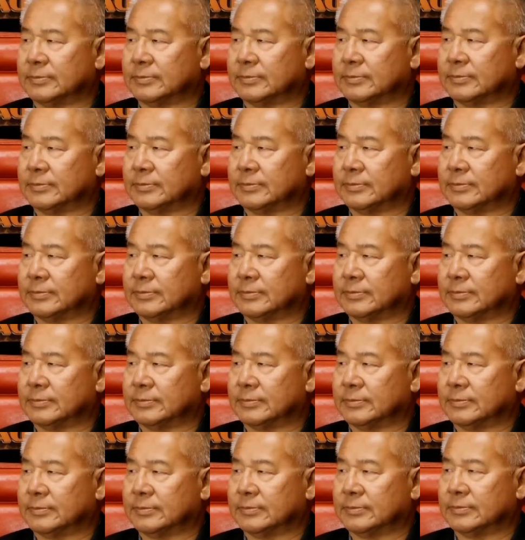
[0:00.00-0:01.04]

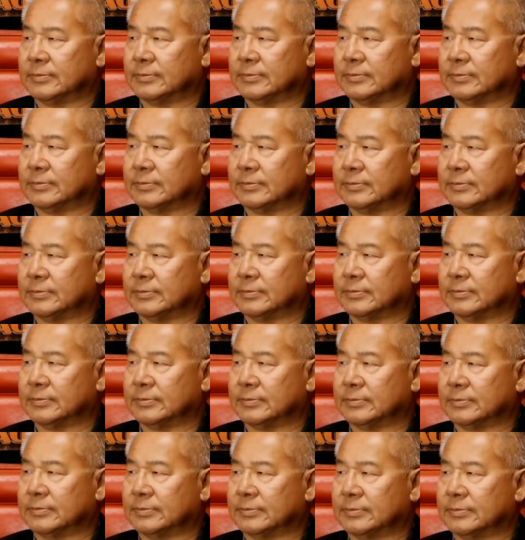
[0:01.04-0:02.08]

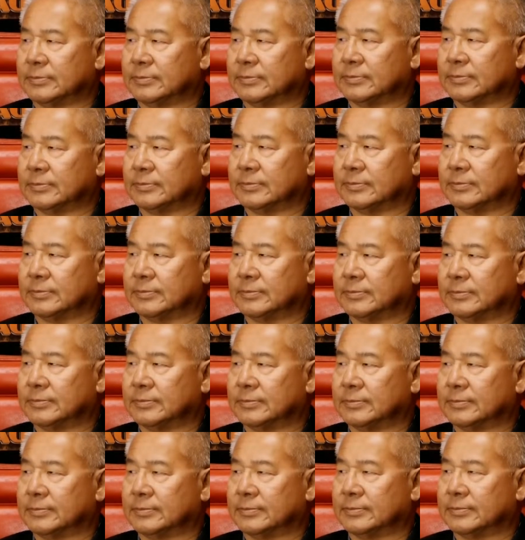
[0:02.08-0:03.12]

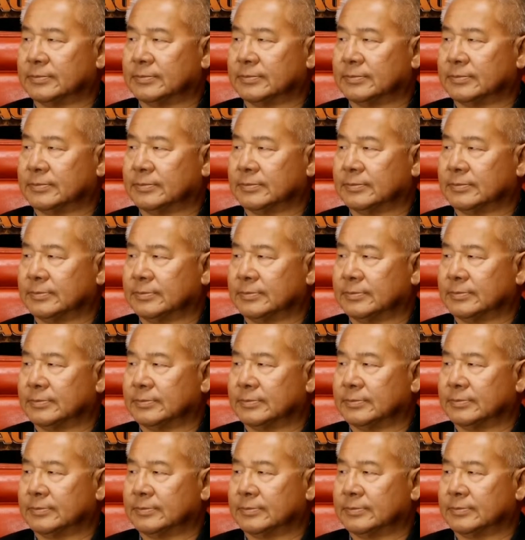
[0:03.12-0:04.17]

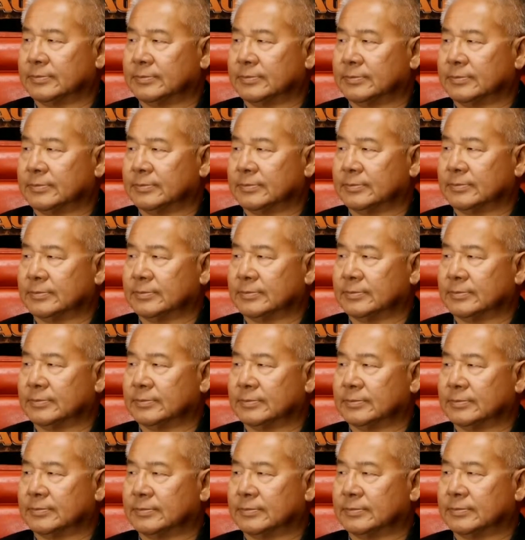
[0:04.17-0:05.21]

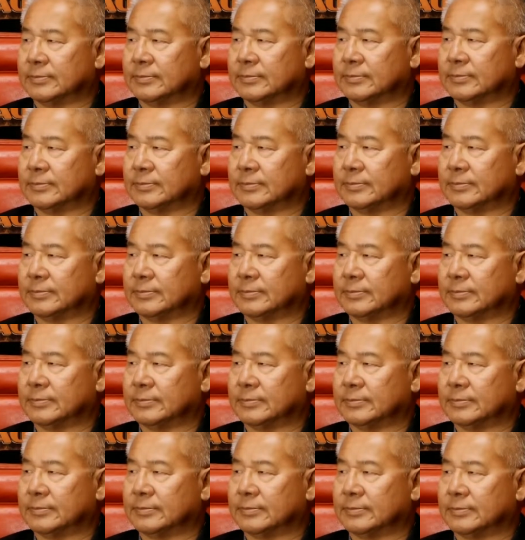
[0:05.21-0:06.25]

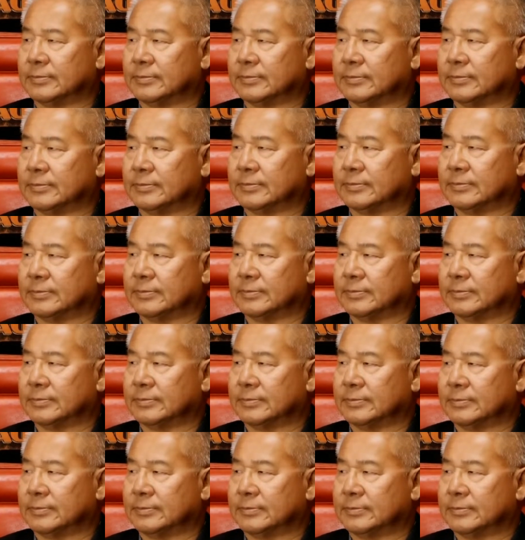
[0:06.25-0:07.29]

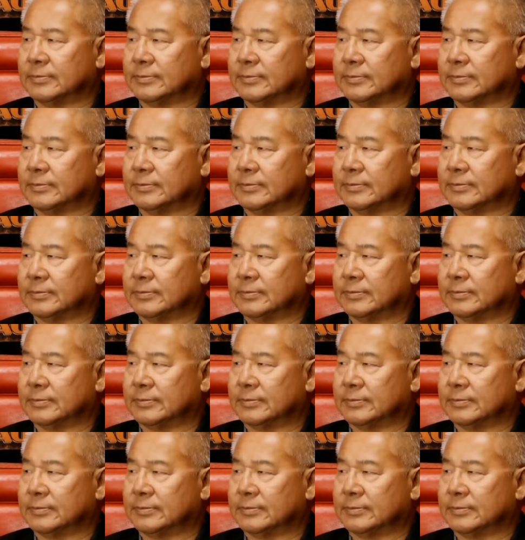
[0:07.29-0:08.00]
This person isn't speaking.